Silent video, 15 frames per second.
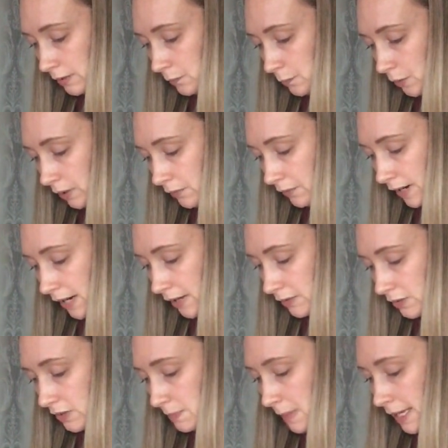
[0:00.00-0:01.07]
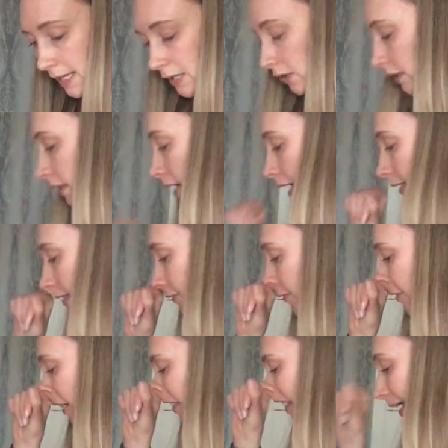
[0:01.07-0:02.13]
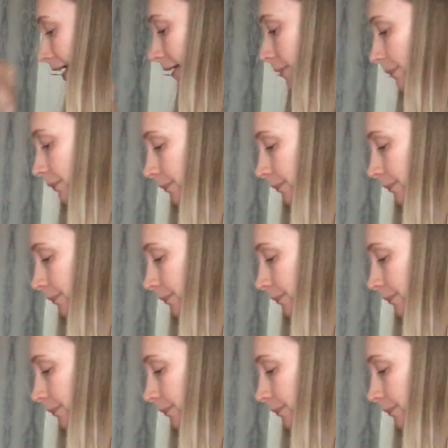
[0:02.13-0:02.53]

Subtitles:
Bring it round, just make it look nice and fluffy.